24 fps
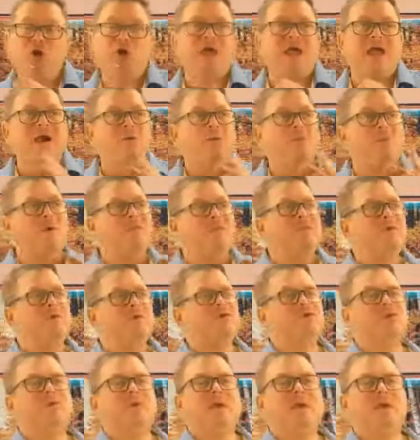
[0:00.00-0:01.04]
at what they're
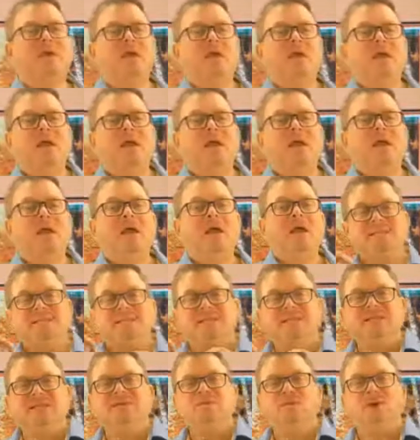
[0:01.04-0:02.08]
doing and
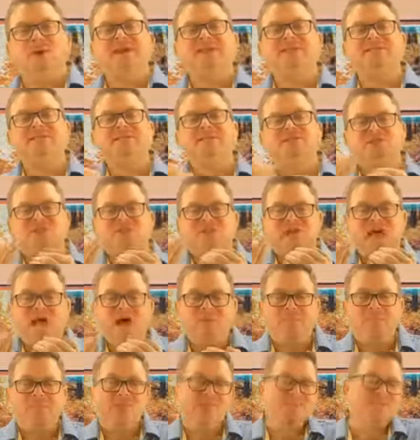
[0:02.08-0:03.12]
see ways to
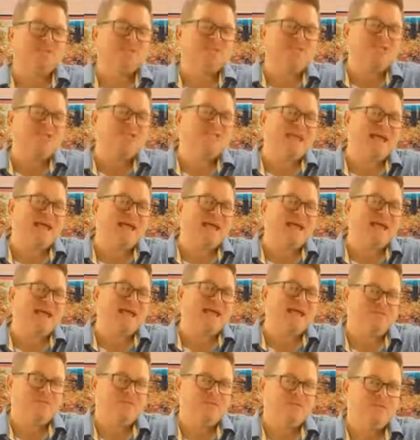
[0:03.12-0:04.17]
help them save.
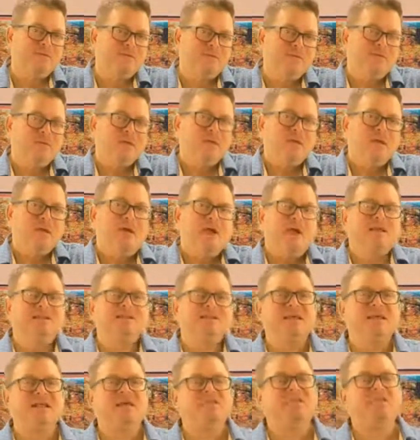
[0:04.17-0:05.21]

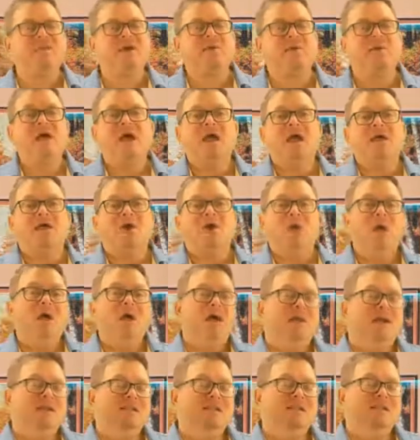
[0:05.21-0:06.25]
Instead of
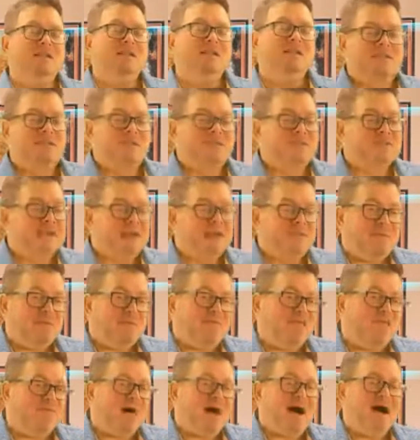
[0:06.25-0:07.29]
saving them
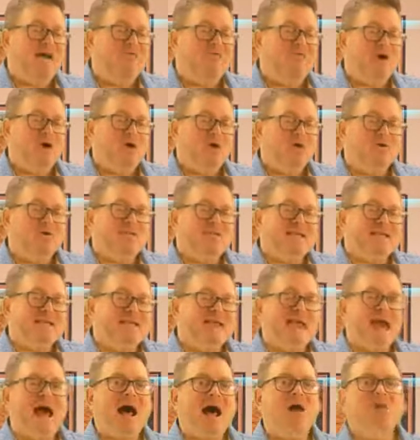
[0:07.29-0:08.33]
$5 a
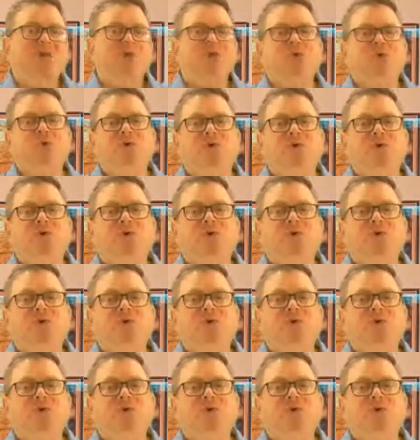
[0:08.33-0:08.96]
gallon, you can help